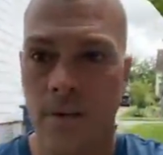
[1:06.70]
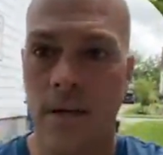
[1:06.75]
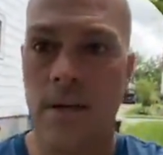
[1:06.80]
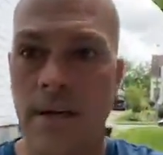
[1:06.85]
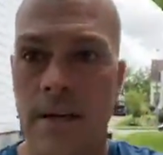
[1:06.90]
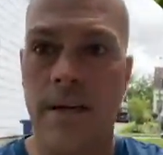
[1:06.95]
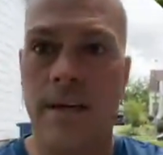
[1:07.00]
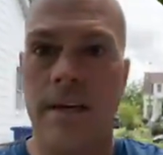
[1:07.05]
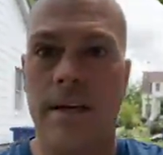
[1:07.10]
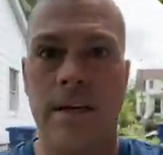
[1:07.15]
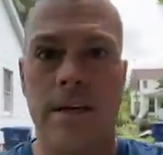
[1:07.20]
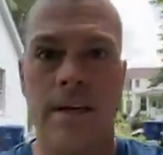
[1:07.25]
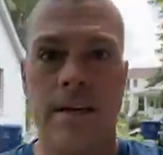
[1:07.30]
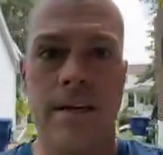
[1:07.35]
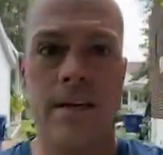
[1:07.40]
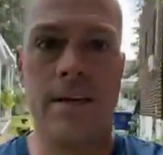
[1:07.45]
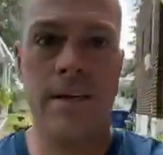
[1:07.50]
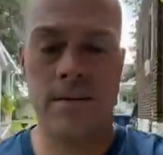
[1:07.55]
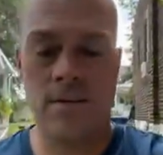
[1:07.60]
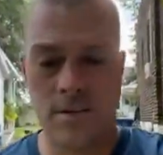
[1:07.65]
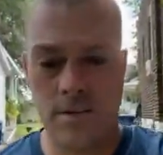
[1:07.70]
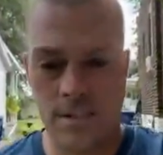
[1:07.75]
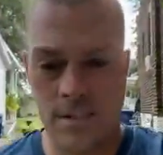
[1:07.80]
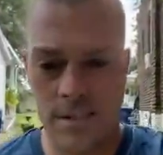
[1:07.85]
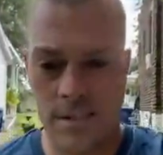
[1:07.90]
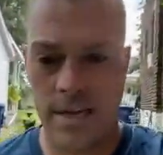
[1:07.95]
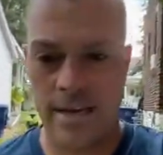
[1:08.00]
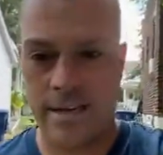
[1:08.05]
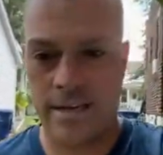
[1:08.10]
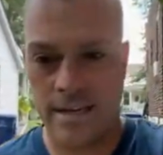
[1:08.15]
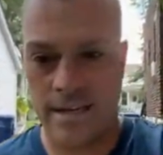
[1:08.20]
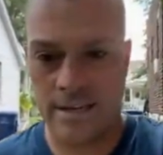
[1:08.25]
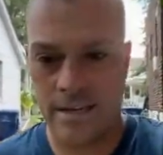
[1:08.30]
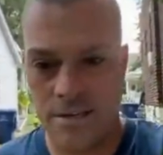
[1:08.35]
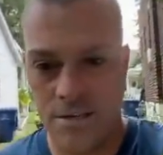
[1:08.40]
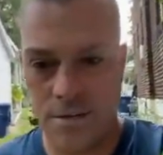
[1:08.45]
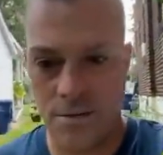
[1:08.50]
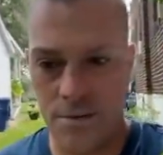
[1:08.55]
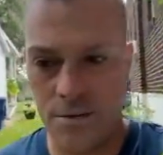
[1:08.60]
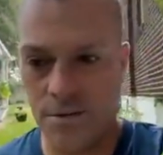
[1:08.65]
And it looks like it
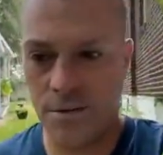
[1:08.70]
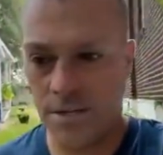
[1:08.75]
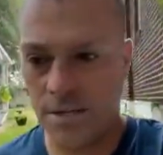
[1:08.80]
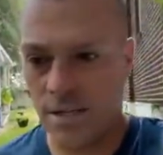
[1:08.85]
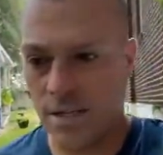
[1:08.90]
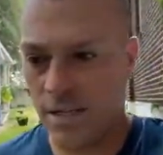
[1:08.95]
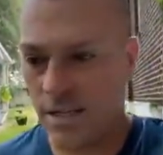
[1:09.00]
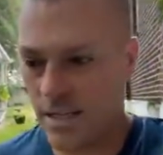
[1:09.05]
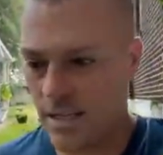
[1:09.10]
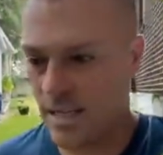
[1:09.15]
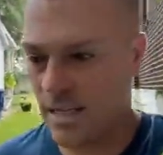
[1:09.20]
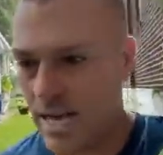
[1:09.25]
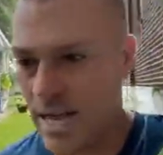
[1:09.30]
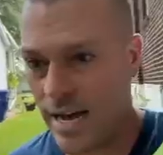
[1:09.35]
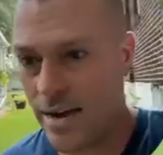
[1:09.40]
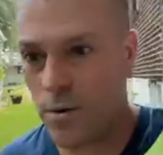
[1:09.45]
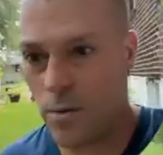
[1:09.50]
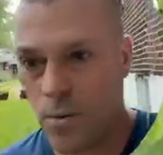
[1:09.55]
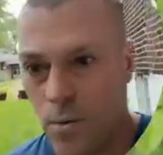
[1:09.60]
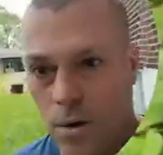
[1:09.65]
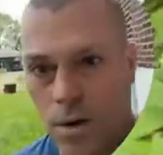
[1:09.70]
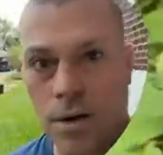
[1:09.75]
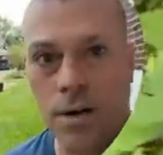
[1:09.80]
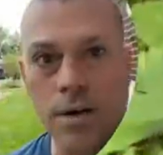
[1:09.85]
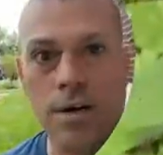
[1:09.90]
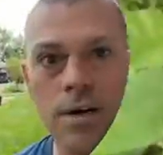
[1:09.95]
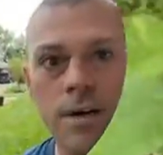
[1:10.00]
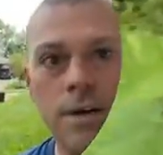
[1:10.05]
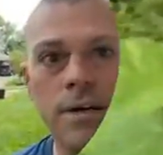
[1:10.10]
could use a lot of work.